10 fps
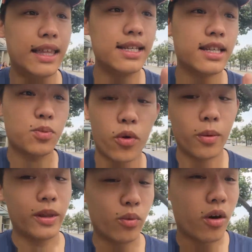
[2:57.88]
this is
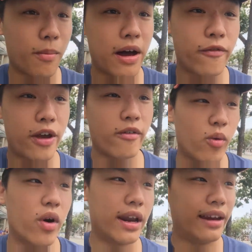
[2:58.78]
probably one of my favorite
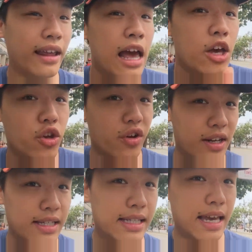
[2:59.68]
one. And you're
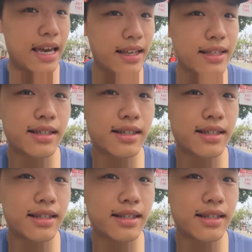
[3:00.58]
gonna see